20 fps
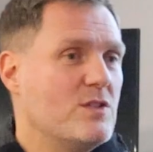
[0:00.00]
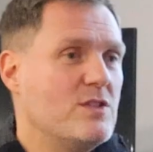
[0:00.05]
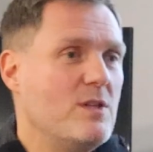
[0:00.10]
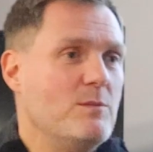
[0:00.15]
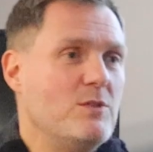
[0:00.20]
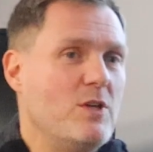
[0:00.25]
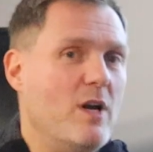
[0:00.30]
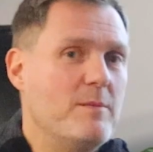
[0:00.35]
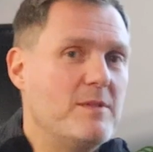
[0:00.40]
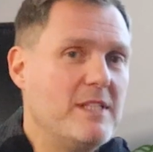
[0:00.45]

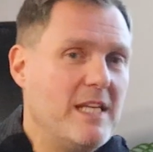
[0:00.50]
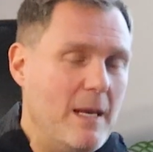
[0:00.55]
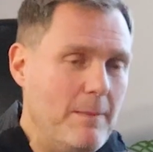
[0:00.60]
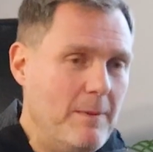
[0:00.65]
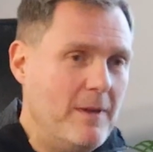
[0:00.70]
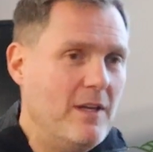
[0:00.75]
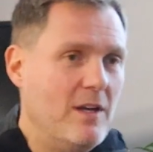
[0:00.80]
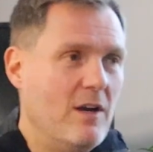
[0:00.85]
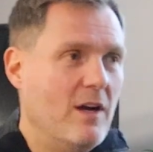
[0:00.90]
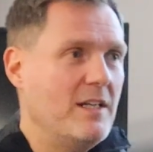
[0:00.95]
sometimes
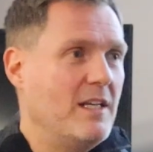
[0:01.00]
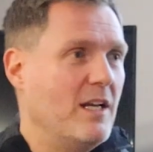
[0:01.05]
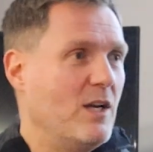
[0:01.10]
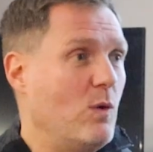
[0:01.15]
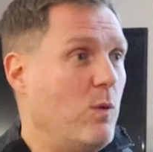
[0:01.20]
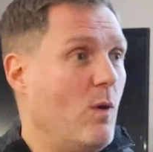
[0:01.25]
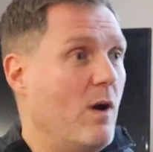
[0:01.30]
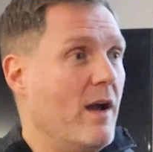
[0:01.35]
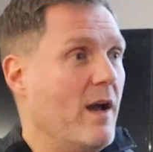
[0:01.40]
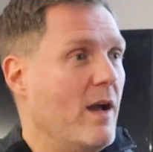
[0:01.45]
keeping the
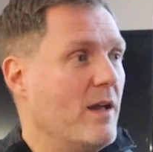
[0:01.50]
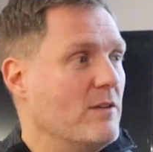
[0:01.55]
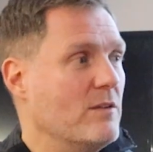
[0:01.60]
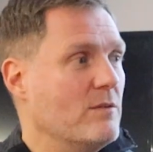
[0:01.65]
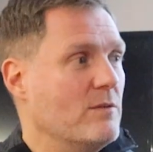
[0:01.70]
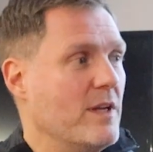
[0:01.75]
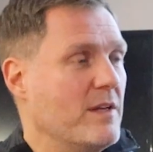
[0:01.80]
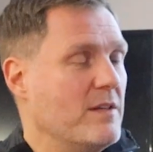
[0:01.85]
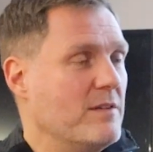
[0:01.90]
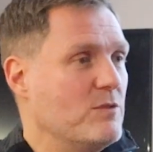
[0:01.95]
idea quiet
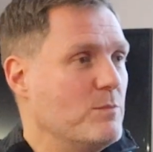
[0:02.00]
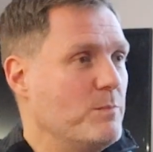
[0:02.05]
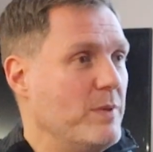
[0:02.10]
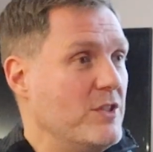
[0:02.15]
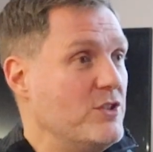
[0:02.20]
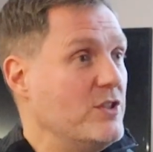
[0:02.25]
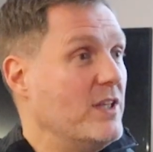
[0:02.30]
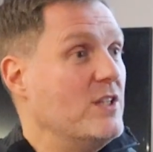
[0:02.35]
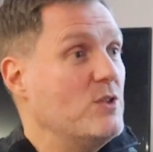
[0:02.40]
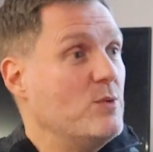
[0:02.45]
and
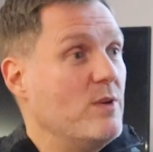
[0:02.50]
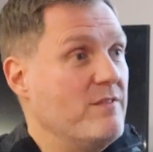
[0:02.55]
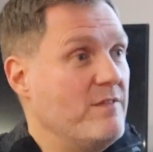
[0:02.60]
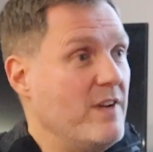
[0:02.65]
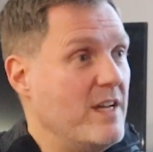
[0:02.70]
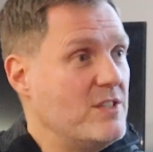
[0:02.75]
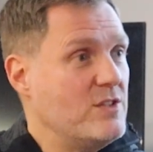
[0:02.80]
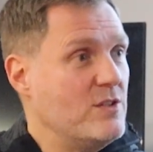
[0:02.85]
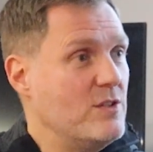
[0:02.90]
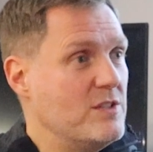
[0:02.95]
pitching it to
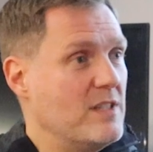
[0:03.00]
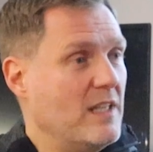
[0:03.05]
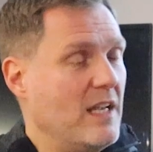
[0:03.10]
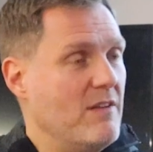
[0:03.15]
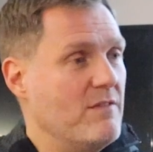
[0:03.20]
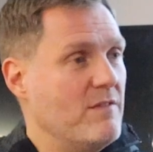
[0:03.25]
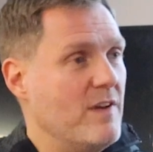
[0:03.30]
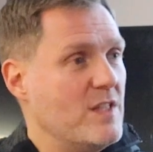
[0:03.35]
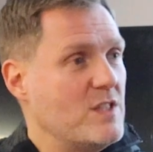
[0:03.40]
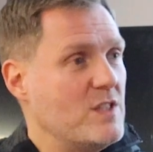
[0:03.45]
investors to
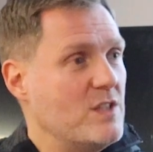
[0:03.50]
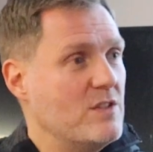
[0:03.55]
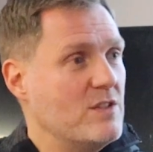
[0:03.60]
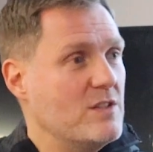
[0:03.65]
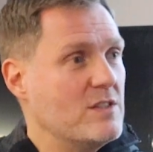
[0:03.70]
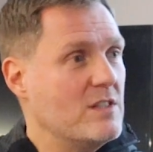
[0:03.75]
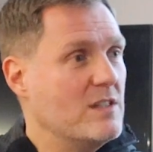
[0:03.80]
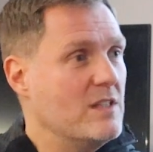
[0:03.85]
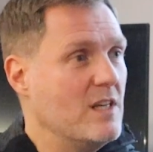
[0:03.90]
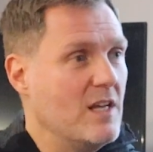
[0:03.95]
get
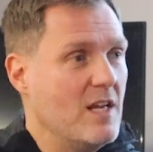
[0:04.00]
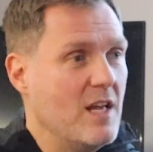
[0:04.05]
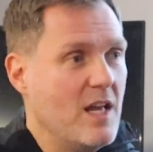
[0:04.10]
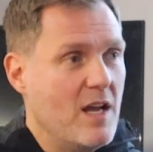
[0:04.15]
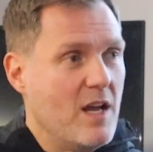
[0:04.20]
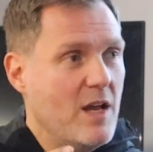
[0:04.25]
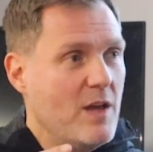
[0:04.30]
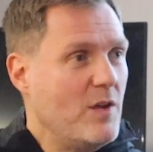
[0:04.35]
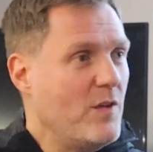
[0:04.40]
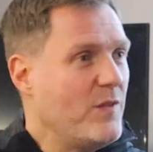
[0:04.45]
investors, and
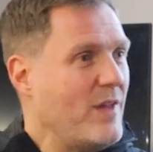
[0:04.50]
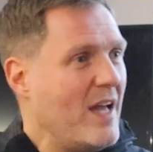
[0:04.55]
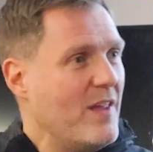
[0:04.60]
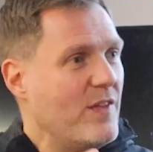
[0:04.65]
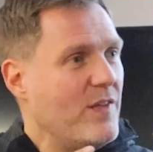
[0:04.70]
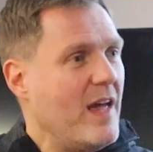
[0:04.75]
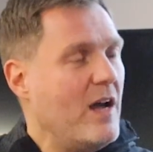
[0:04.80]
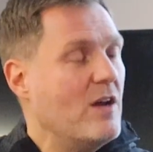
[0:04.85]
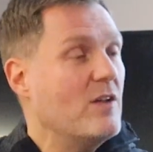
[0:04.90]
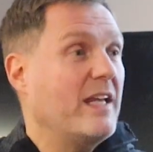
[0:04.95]

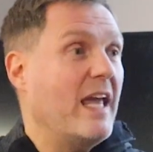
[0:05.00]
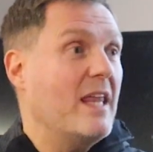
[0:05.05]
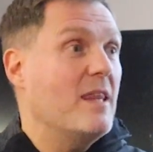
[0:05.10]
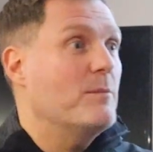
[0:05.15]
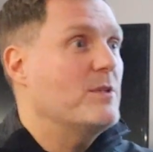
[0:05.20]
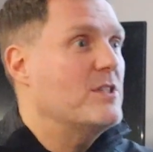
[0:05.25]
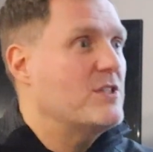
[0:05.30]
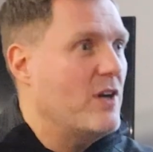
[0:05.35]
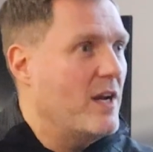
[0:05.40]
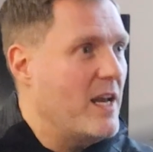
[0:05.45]
that
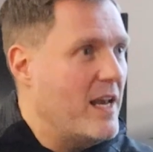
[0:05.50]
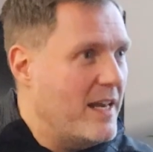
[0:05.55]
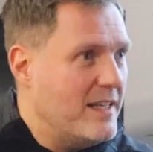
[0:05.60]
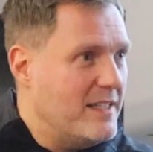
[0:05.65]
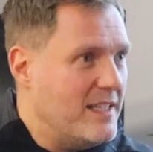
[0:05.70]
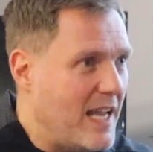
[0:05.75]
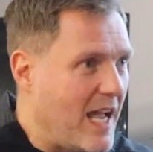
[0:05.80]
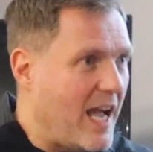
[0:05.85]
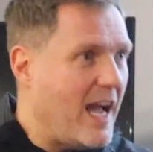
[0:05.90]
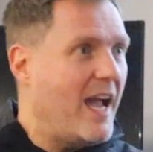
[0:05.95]
getting them to sign
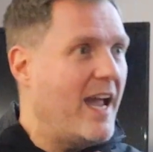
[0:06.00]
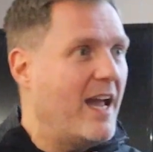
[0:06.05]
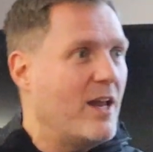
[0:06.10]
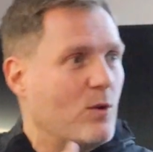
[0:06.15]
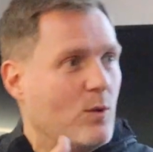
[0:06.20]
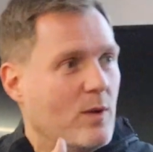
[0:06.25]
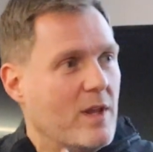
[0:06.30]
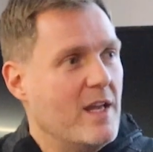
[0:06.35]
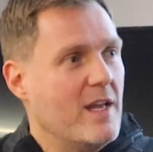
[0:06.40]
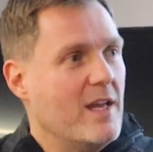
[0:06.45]
an NDA
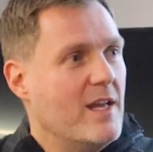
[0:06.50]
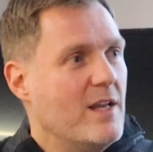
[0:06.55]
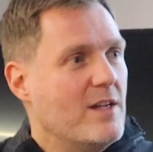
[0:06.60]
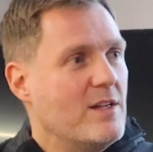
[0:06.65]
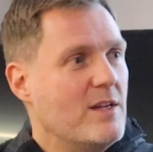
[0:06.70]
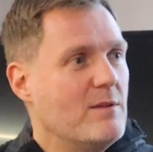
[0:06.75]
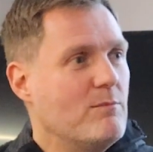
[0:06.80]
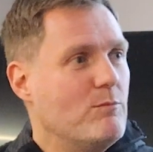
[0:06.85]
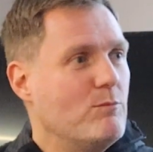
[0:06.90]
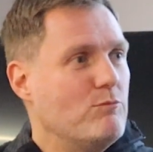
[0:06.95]
and all,
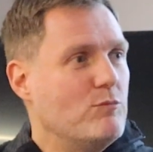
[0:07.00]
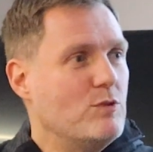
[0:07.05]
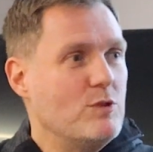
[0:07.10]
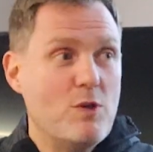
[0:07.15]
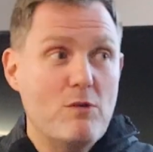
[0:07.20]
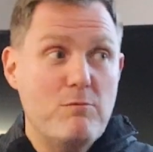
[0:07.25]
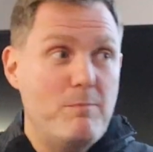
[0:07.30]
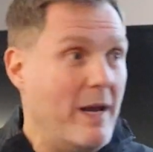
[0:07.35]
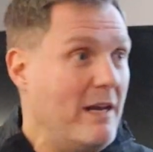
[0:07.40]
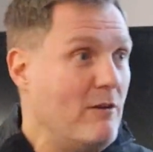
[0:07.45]

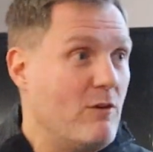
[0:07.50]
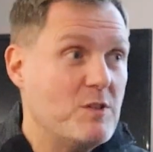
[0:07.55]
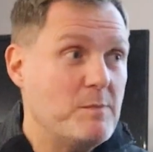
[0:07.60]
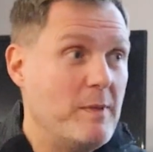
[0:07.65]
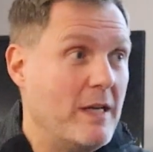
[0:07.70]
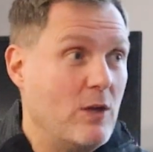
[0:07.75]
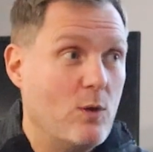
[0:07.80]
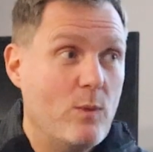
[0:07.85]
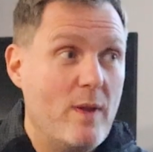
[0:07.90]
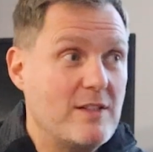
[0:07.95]
you're better off
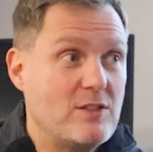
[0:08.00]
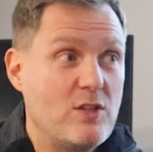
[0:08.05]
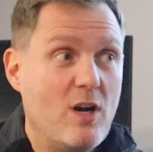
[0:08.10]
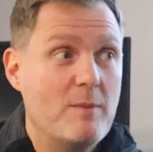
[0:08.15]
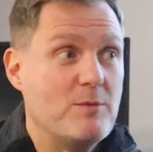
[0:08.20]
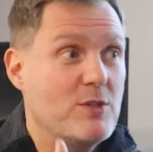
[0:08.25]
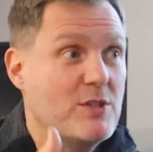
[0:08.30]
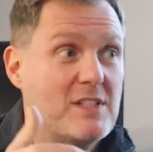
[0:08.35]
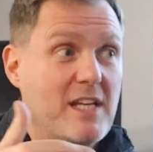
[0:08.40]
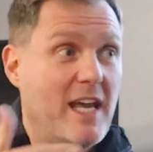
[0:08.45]
spending all that
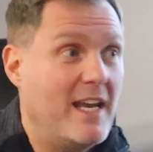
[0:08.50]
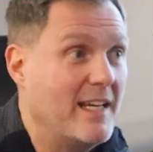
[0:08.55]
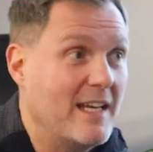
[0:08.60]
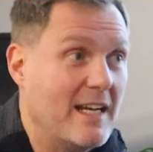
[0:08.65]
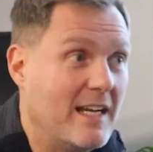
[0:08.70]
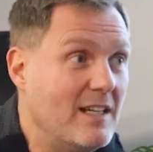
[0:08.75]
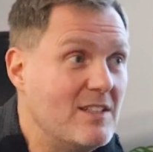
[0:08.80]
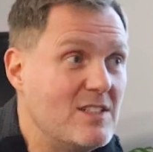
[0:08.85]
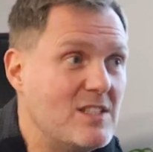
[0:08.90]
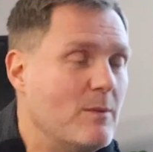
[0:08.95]
time just
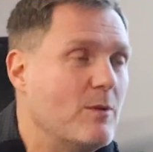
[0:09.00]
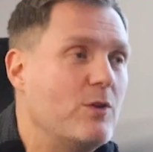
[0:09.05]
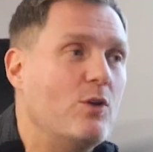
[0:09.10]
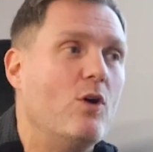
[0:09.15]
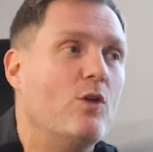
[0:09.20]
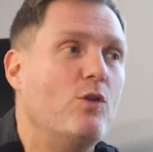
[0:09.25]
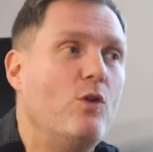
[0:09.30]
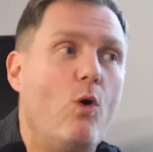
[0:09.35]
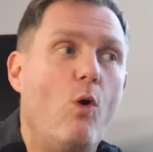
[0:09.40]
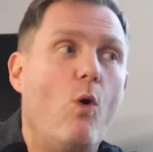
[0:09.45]
getting a customer.
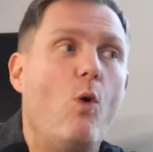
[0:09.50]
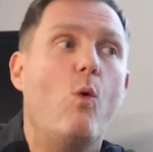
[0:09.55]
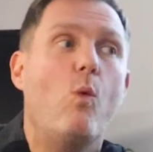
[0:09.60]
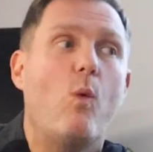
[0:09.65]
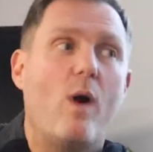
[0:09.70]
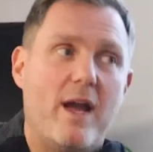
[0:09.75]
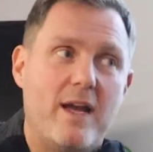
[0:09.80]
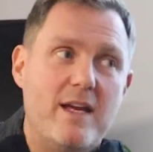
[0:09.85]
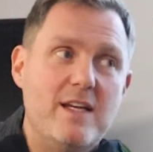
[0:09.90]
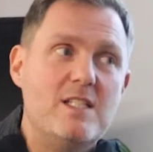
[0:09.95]
Not
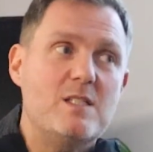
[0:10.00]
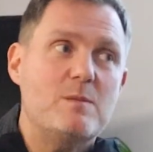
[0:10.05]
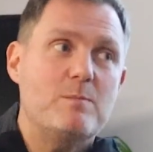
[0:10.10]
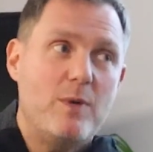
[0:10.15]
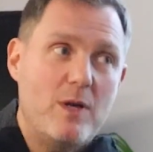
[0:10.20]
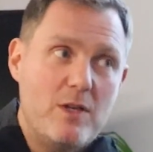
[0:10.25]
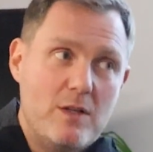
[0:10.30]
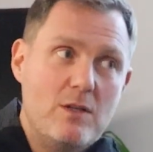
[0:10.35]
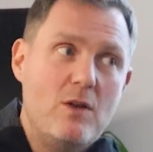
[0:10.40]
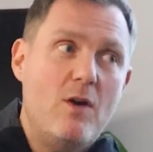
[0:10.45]
always,
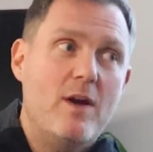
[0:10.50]
but